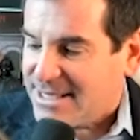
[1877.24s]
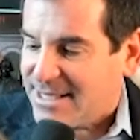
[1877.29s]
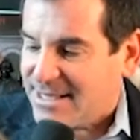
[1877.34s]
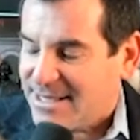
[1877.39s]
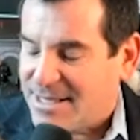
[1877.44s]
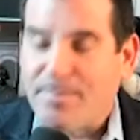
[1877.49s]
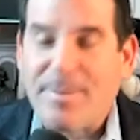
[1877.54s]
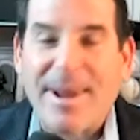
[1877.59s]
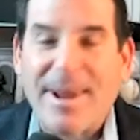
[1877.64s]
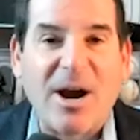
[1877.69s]

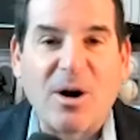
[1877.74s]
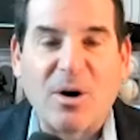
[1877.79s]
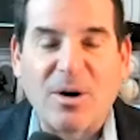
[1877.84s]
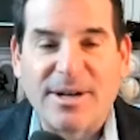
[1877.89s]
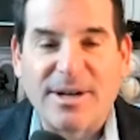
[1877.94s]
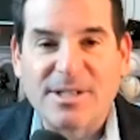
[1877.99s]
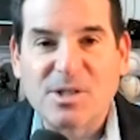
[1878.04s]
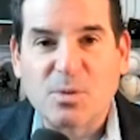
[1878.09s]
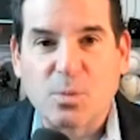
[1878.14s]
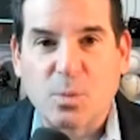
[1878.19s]
The
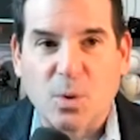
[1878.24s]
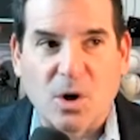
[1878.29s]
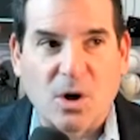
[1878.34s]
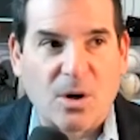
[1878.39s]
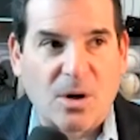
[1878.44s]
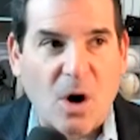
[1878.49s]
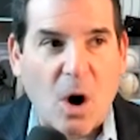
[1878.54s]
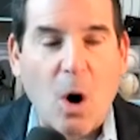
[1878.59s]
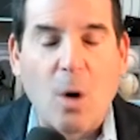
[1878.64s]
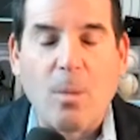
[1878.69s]
parents
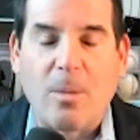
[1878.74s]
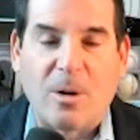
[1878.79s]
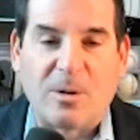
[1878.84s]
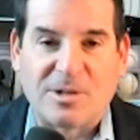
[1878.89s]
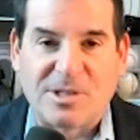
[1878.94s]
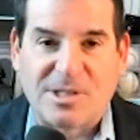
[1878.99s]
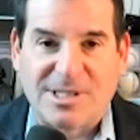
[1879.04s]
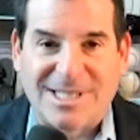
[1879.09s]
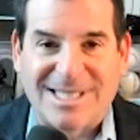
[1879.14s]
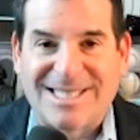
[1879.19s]
were
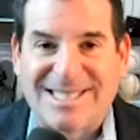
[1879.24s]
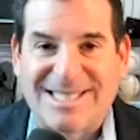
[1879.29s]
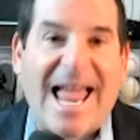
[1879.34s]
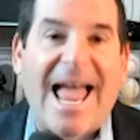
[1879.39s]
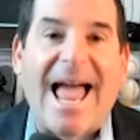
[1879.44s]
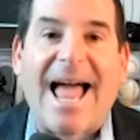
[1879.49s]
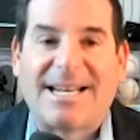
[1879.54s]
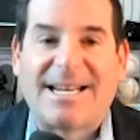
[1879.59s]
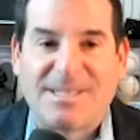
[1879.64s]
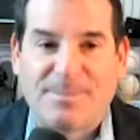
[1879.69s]
almost
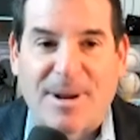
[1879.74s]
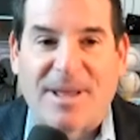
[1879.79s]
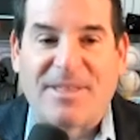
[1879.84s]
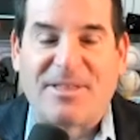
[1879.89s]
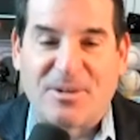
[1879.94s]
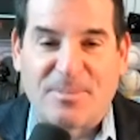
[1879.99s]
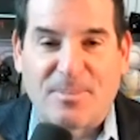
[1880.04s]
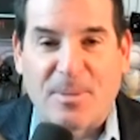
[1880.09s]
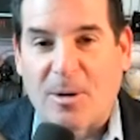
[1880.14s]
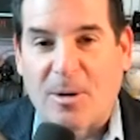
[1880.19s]
attacked by the
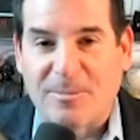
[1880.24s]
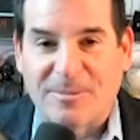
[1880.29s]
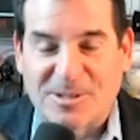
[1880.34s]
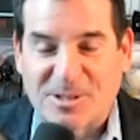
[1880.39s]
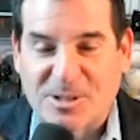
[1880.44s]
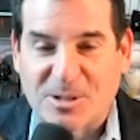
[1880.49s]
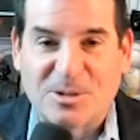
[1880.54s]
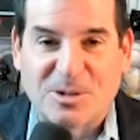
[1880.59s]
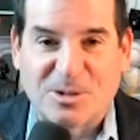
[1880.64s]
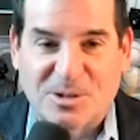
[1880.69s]
Department of
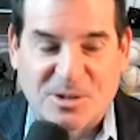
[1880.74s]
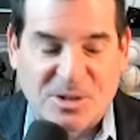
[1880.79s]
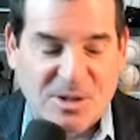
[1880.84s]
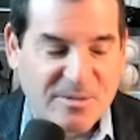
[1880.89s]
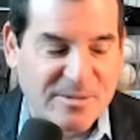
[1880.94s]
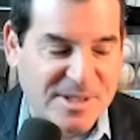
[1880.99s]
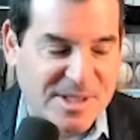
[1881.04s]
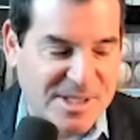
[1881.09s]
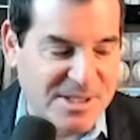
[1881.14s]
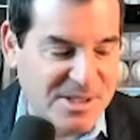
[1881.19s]
Social
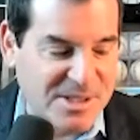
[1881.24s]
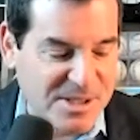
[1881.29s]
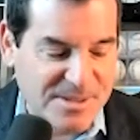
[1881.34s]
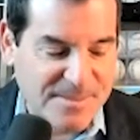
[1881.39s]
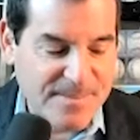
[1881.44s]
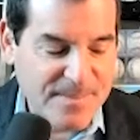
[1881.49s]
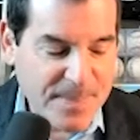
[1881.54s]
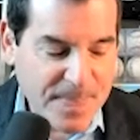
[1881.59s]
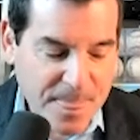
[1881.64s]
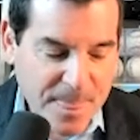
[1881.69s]
Services.
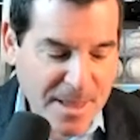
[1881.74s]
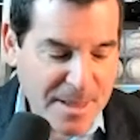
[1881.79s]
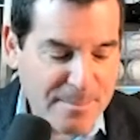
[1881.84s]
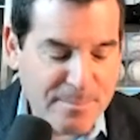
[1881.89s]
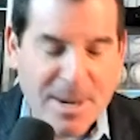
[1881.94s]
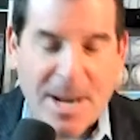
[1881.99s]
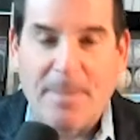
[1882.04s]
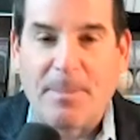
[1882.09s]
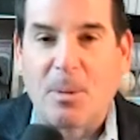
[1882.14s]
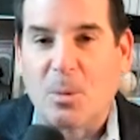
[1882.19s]

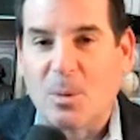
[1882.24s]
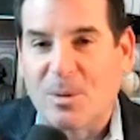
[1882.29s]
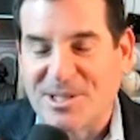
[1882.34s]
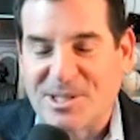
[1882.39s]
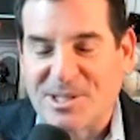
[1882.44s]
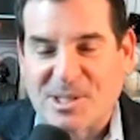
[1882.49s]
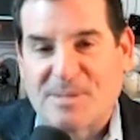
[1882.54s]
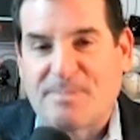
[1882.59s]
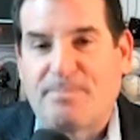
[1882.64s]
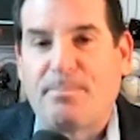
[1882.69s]
People were
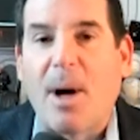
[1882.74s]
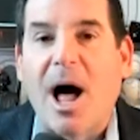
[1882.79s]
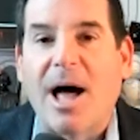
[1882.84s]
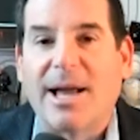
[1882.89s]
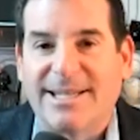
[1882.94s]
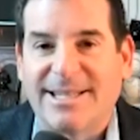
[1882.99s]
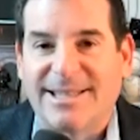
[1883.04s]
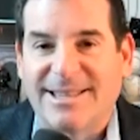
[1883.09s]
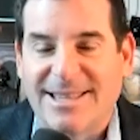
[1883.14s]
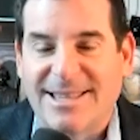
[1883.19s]

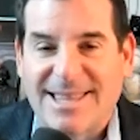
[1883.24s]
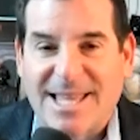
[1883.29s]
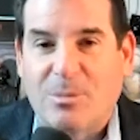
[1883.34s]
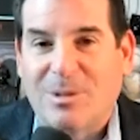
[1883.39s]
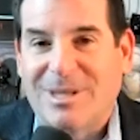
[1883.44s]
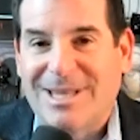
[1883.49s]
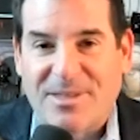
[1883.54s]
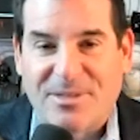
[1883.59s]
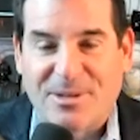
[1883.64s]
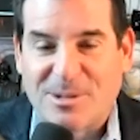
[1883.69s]
despondent that they
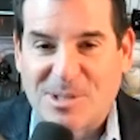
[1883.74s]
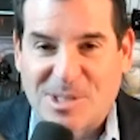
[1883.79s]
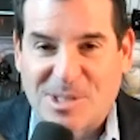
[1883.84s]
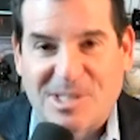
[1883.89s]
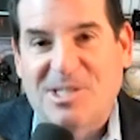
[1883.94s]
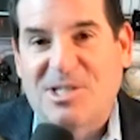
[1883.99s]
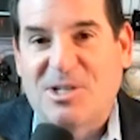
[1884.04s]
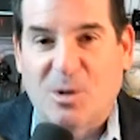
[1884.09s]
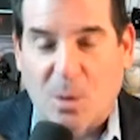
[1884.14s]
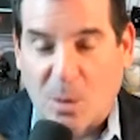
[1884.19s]
would let their
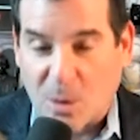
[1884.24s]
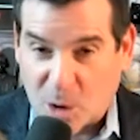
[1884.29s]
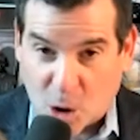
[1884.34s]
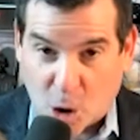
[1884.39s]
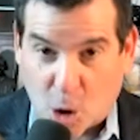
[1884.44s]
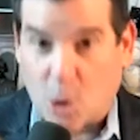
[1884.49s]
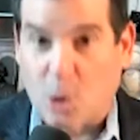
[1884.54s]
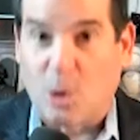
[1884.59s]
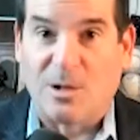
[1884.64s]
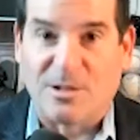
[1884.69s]
16-year-old
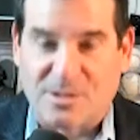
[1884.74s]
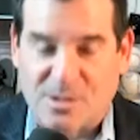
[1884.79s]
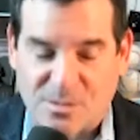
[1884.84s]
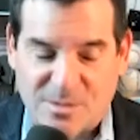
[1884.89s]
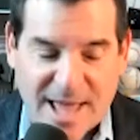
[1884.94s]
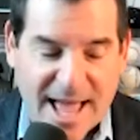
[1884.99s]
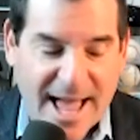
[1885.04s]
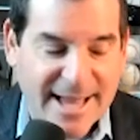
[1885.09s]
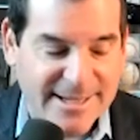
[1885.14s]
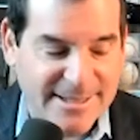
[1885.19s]
girl do
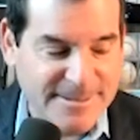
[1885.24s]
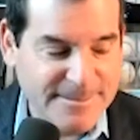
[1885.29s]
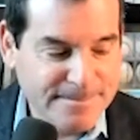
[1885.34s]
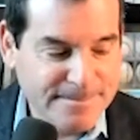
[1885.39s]
that.